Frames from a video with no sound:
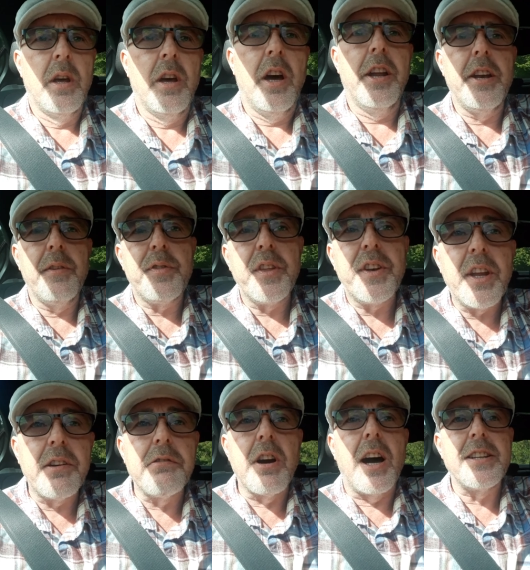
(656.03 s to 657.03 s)
And if they
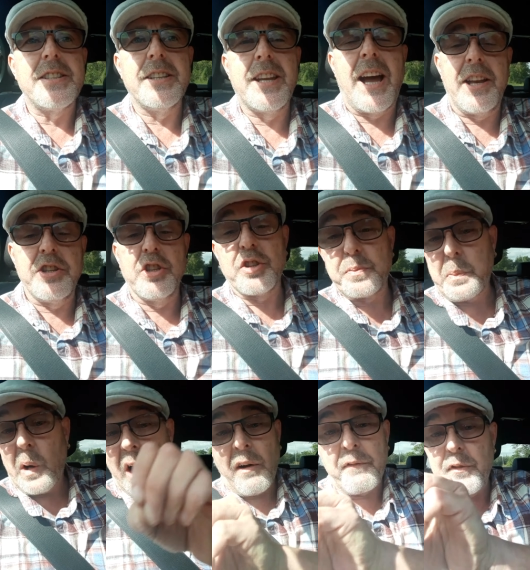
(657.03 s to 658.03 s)
did write it down, you just
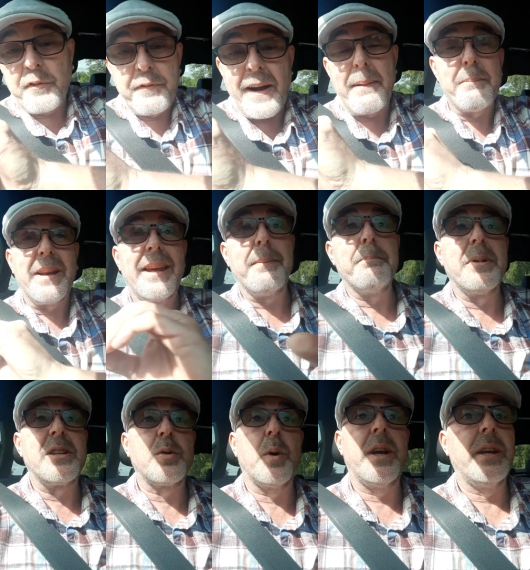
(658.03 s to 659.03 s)
put of the family in
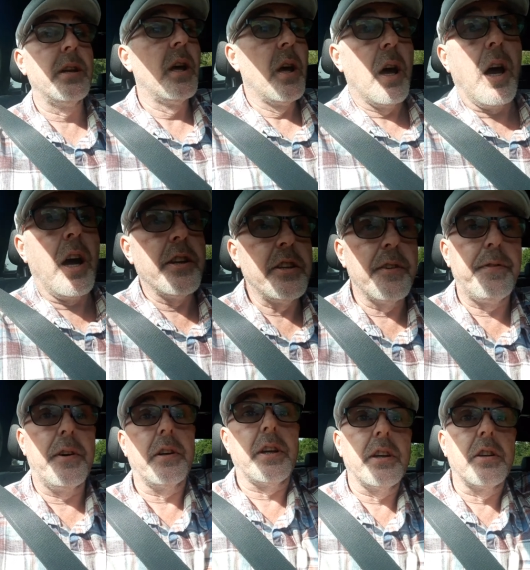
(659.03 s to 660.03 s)
between and you're
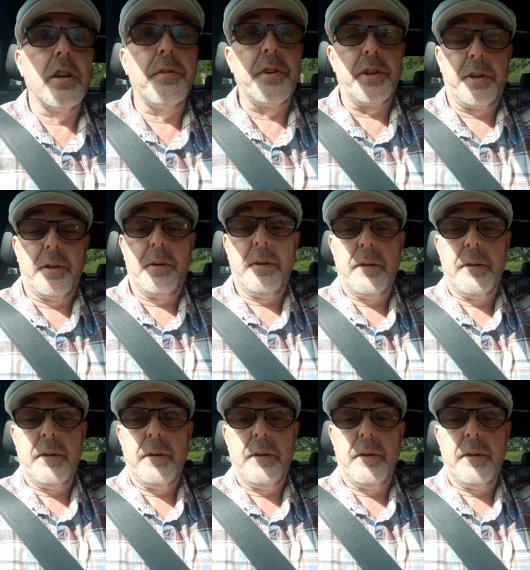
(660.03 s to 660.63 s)
fucking covered.